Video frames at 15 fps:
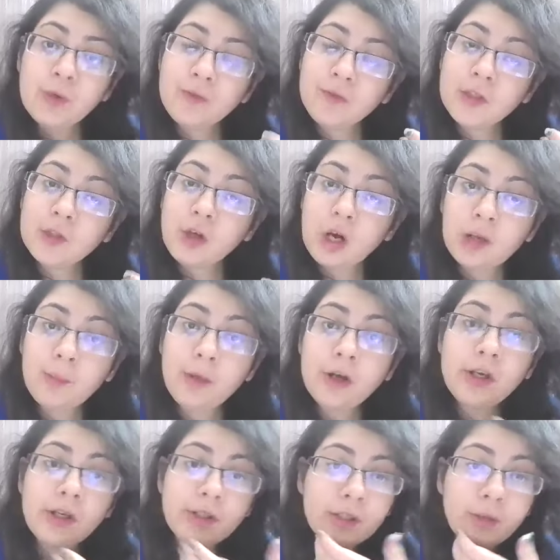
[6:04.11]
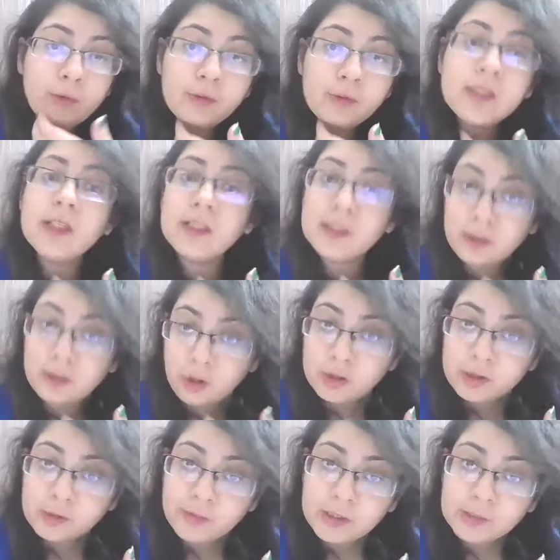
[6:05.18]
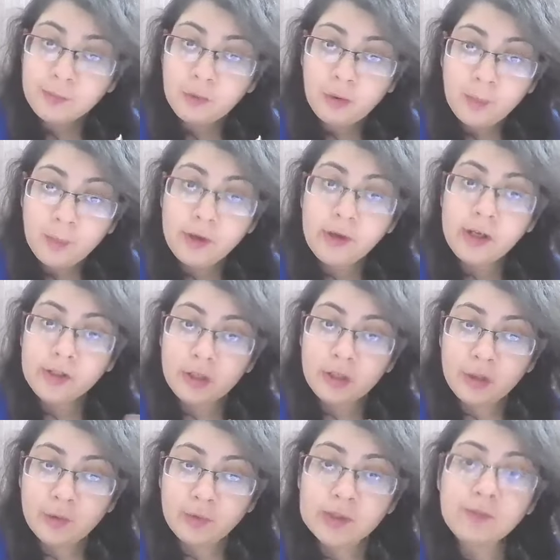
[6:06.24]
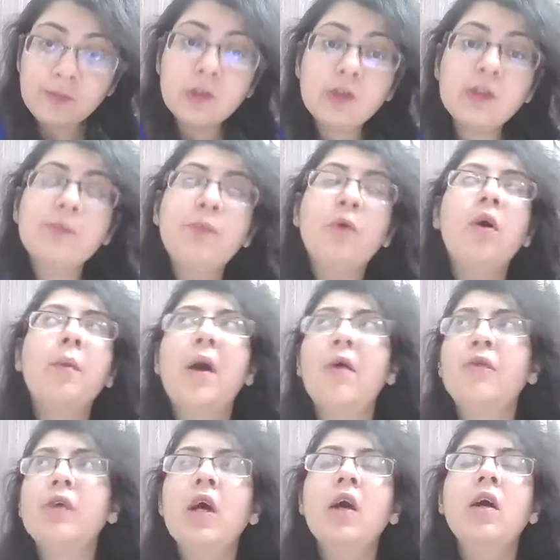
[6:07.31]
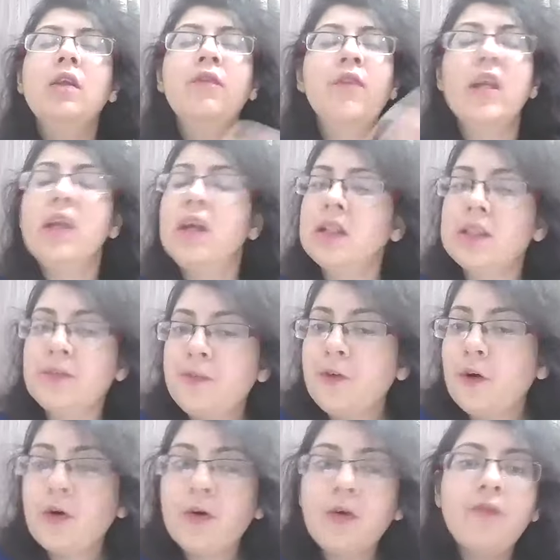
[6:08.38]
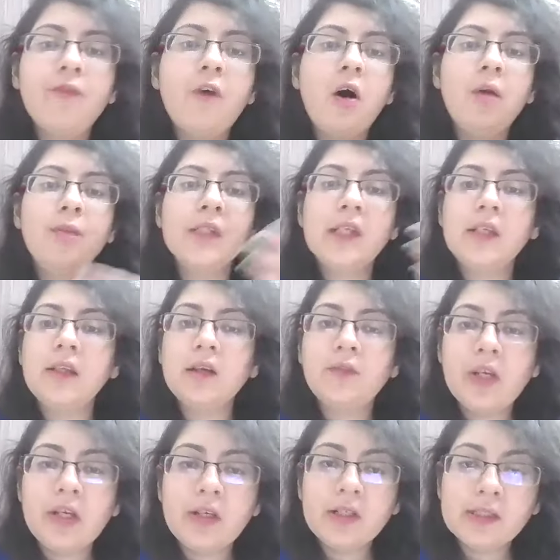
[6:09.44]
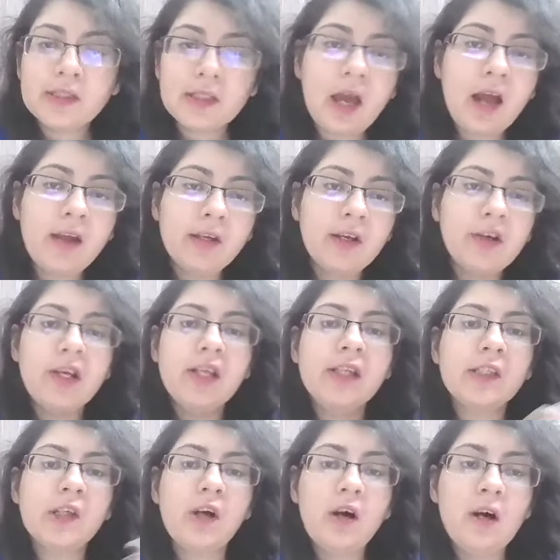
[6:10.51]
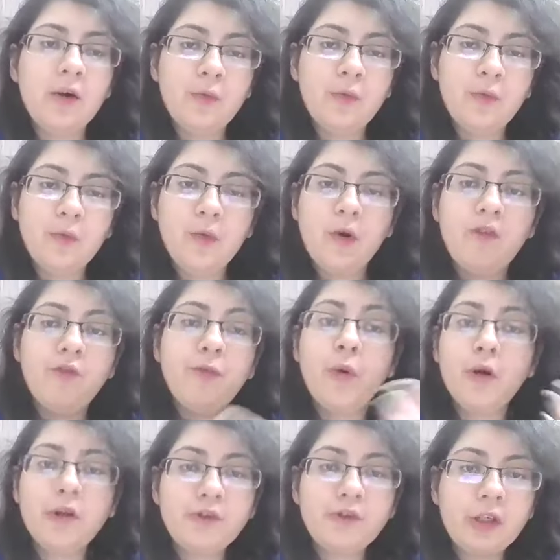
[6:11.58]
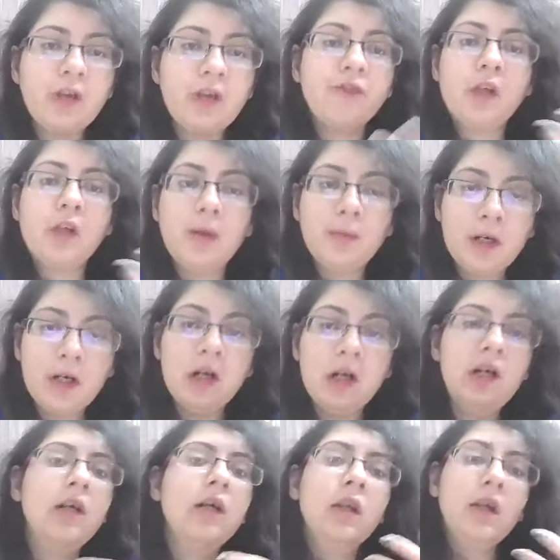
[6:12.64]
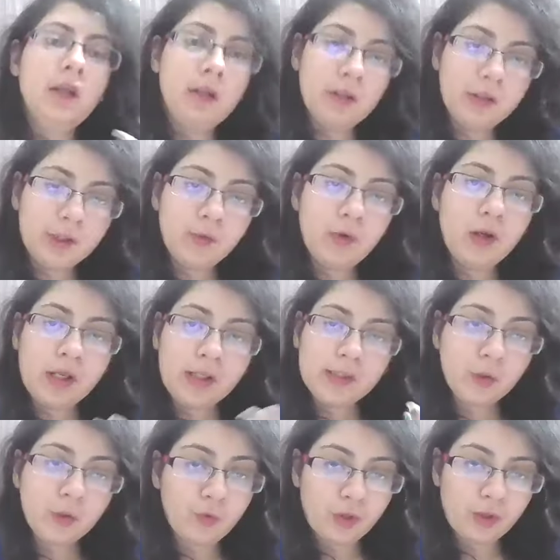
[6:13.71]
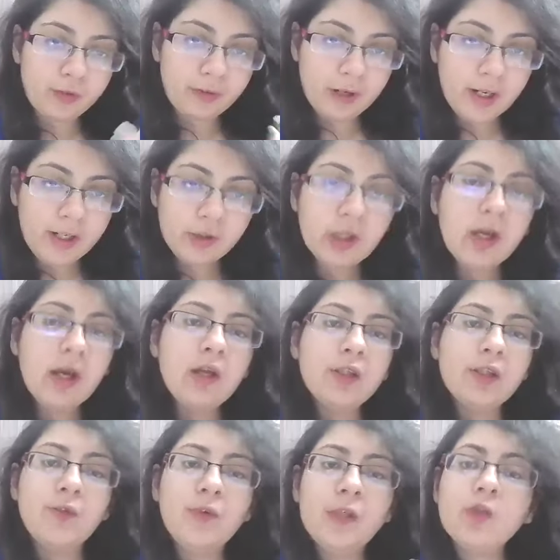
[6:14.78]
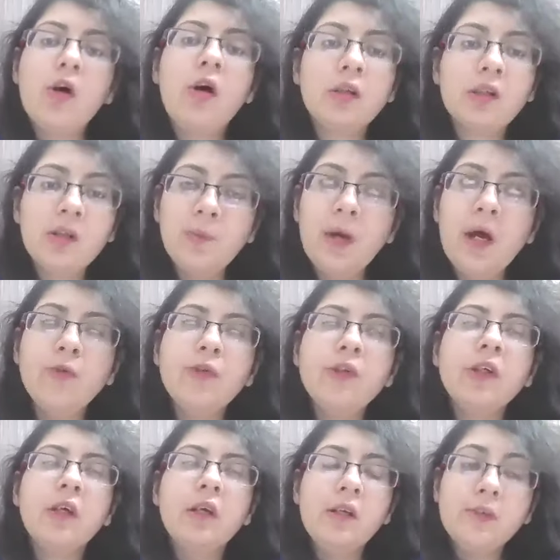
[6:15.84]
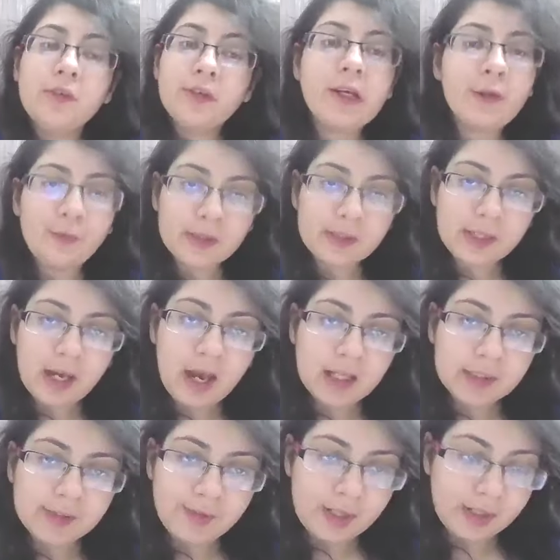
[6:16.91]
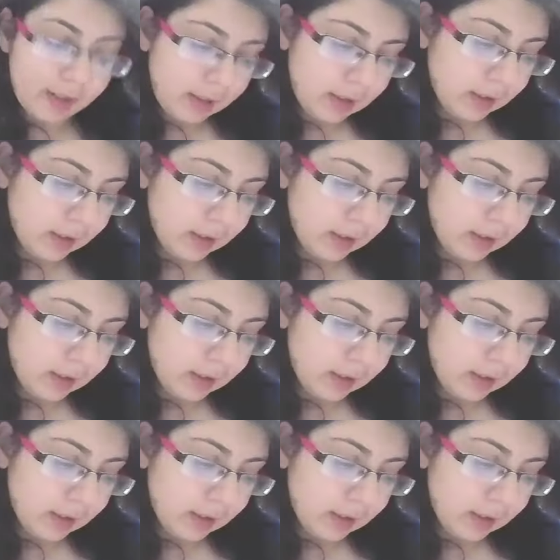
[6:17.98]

When we talk about interludes, yesterday also we spoke about interludes. We spoke about various forms and the various categories of poetry, of drama, so on and so forth, right? So we talked about interludes as well.